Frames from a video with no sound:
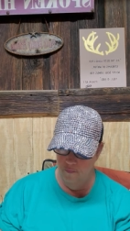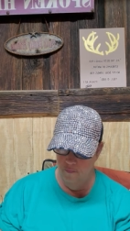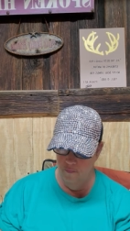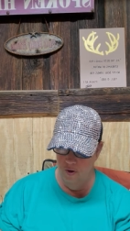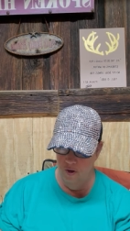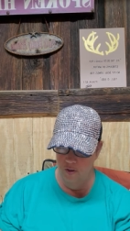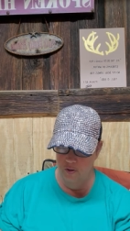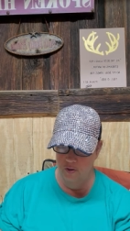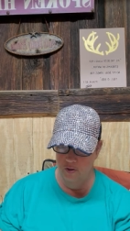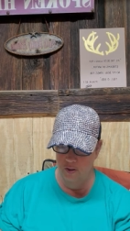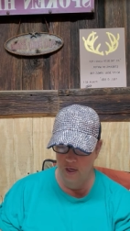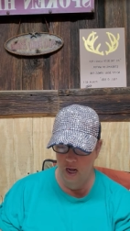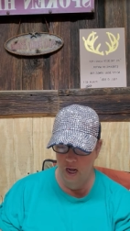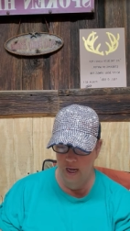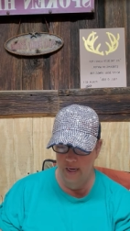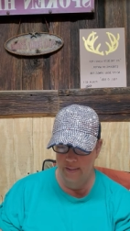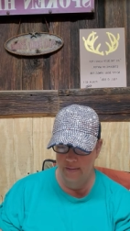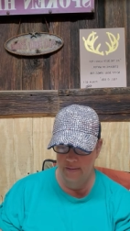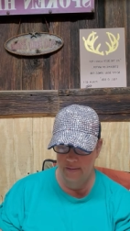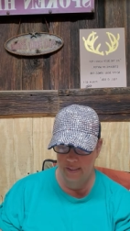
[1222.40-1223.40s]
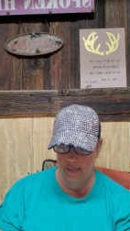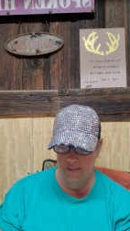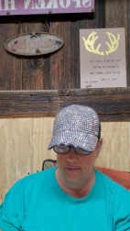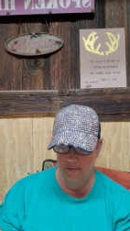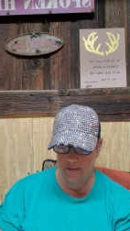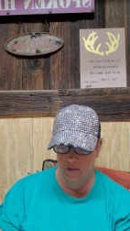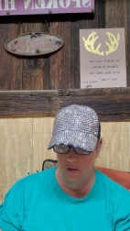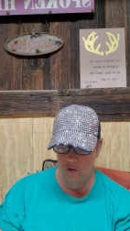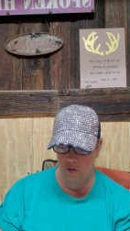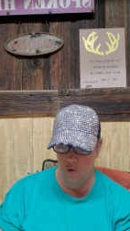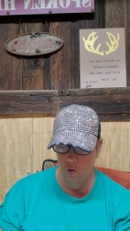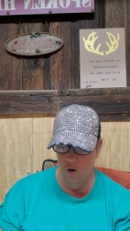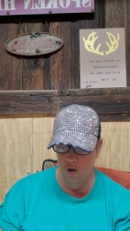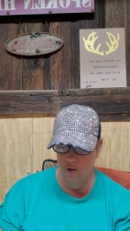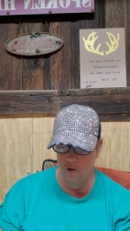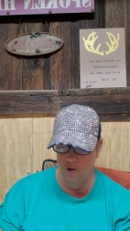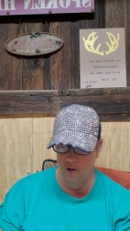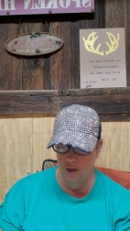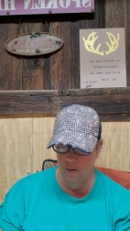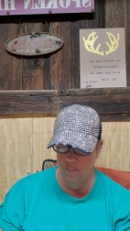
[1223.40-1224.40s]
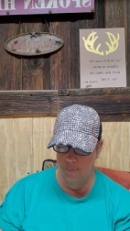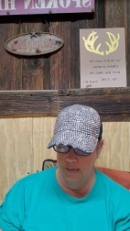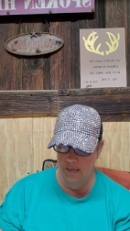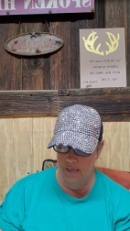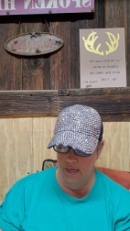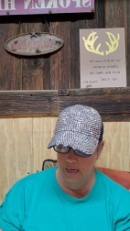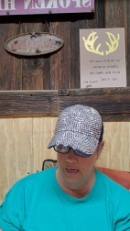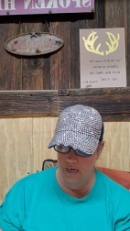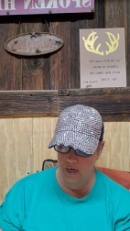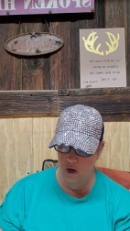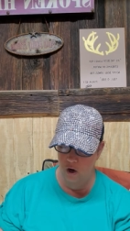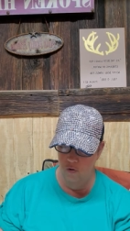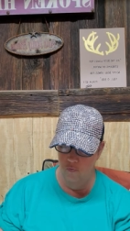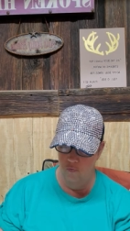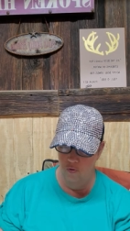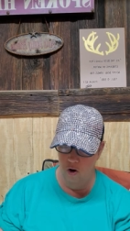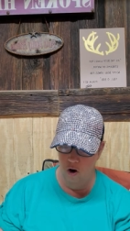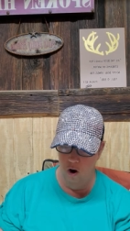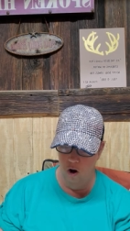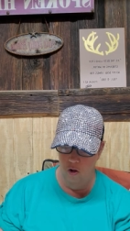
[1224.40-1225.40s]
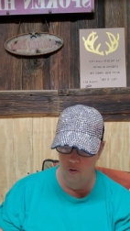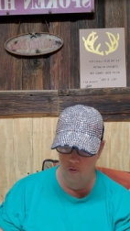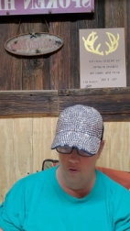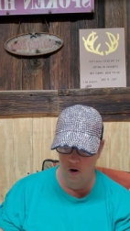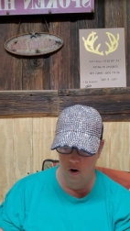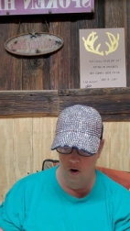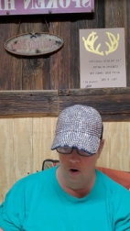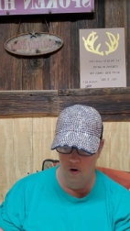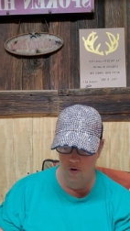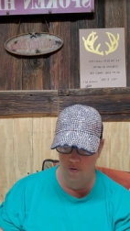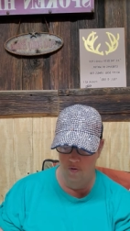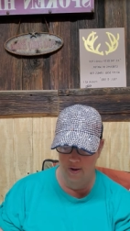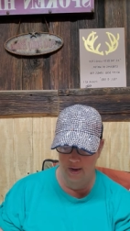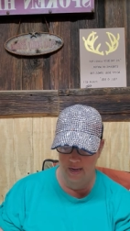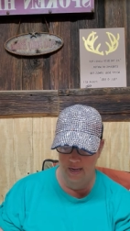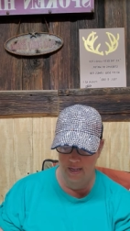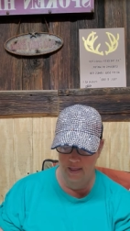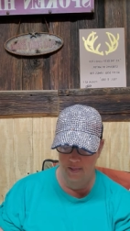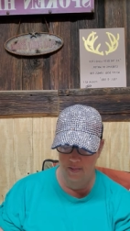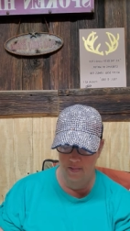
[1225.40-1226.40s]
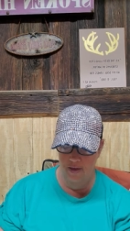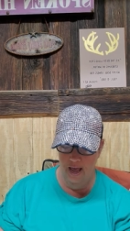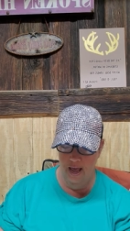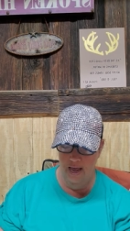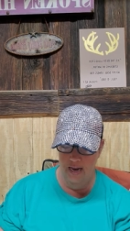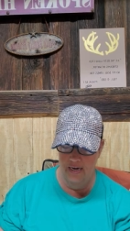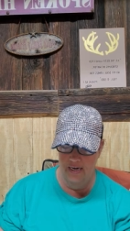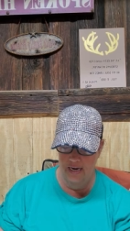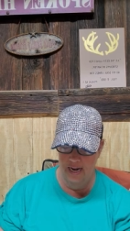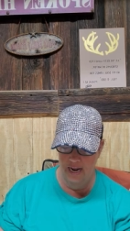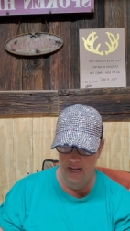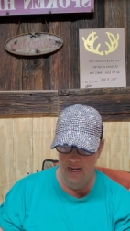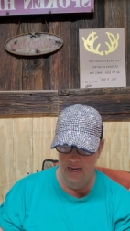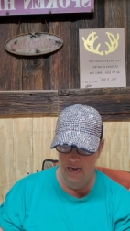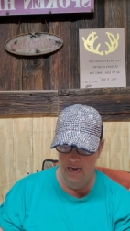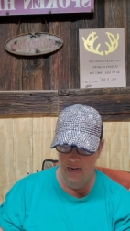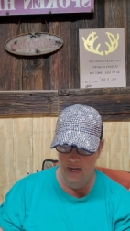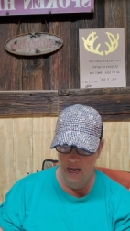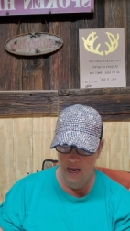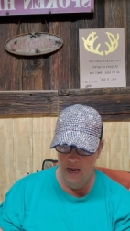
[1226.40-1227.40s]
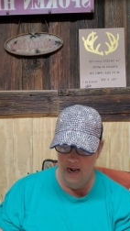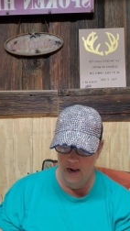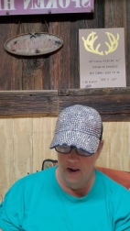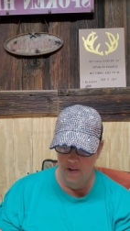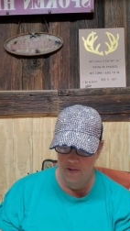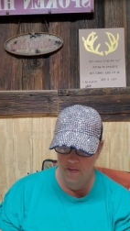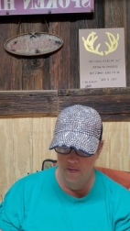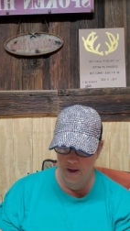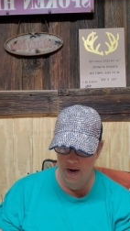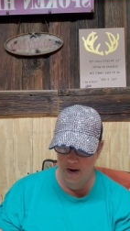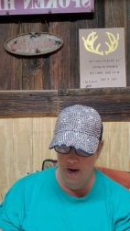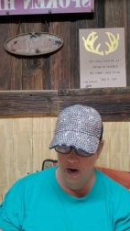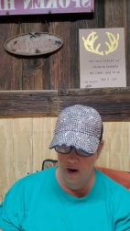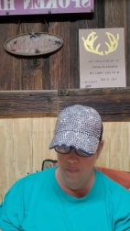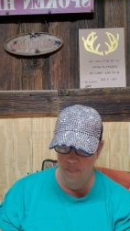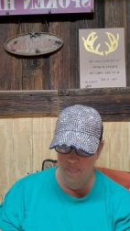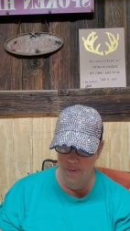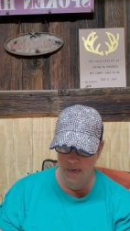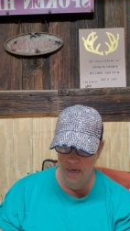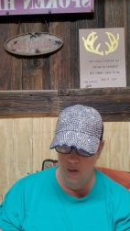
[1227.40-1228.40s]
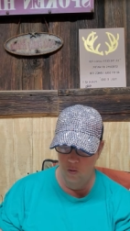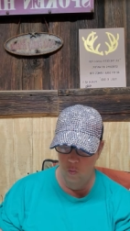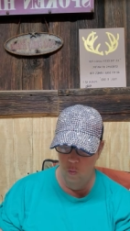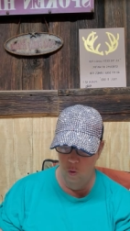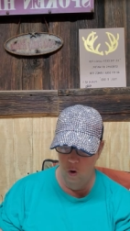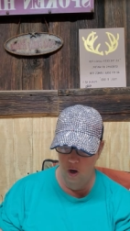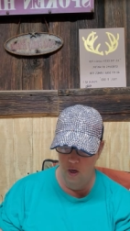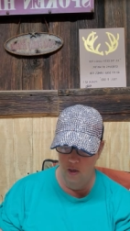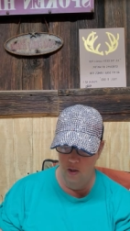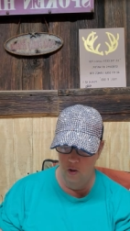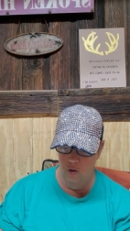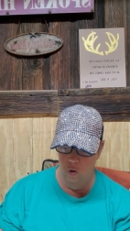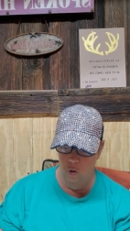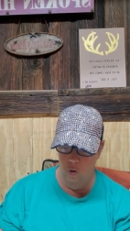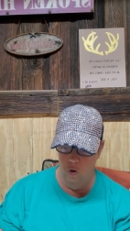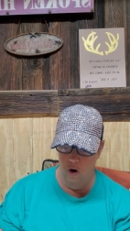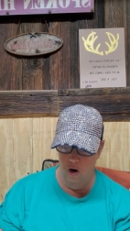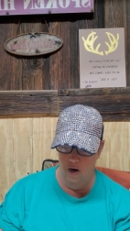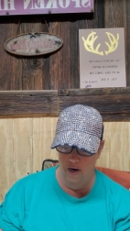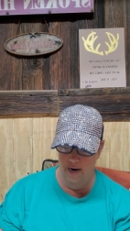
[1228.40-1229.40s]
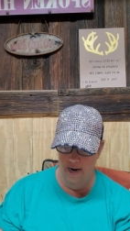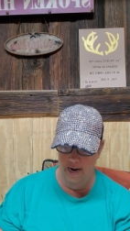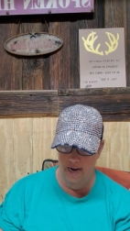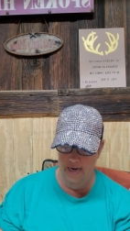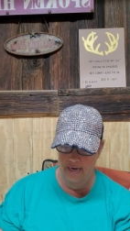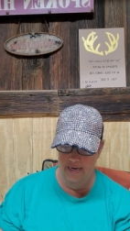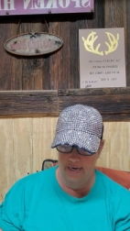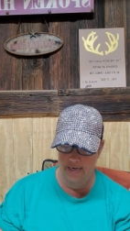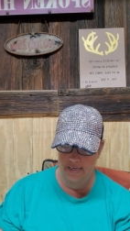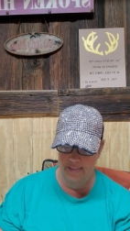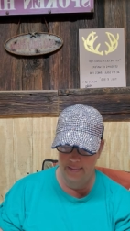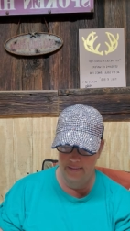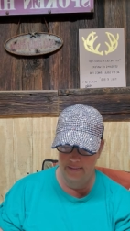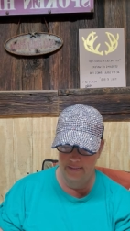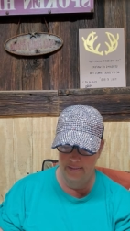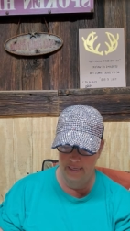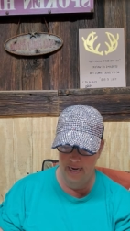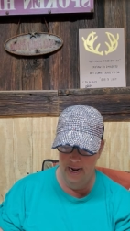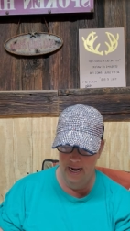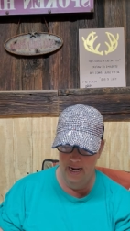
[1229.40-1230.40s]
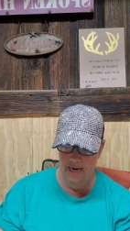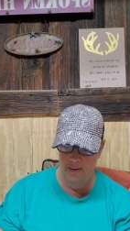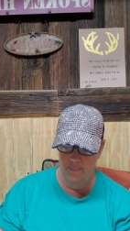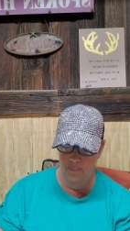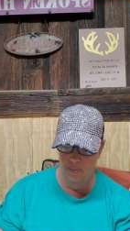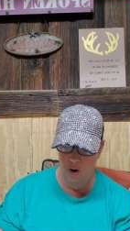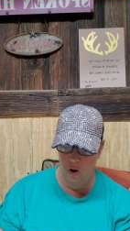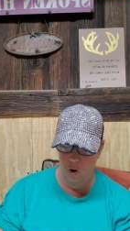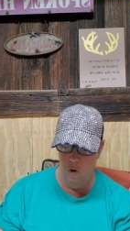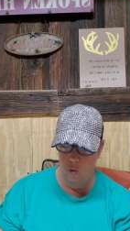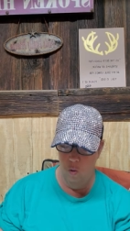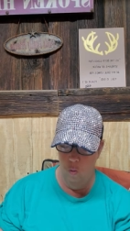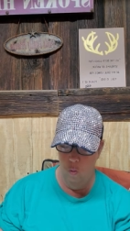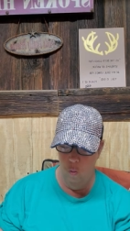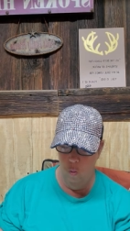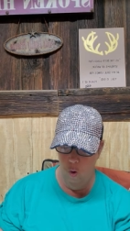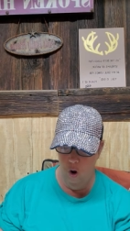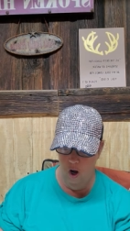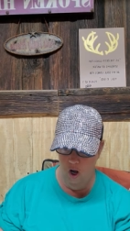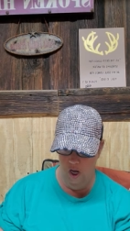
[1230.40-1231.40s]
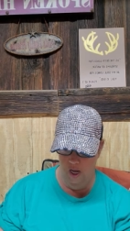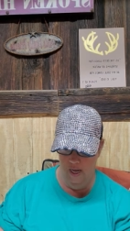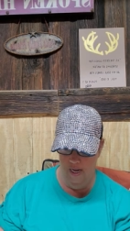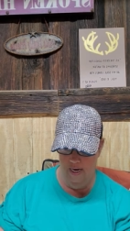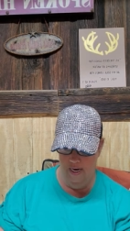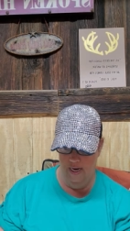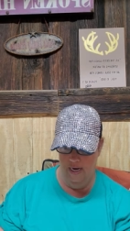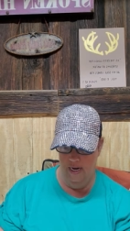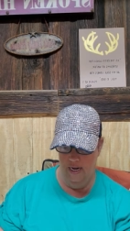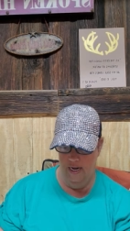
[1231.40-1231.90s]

verse 9 says, And the Lord shall be king over all the earth. In that day there be one Lord, and his name one.